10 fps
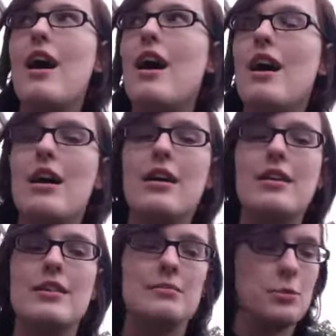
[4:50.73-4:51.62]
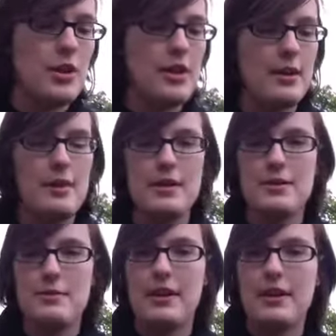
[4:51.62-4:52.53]
I'm trying to think, what
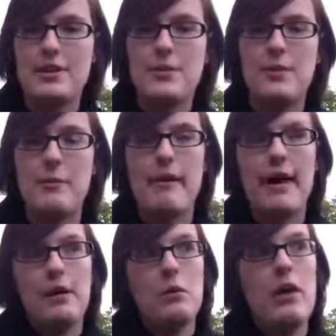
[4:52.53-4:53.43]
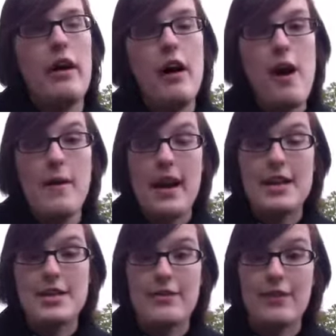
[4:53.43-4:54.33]
else am I going to talk about? Oh
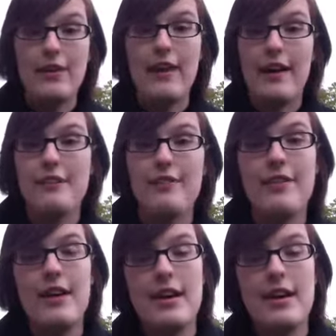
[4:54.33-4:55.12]
yeah, general life.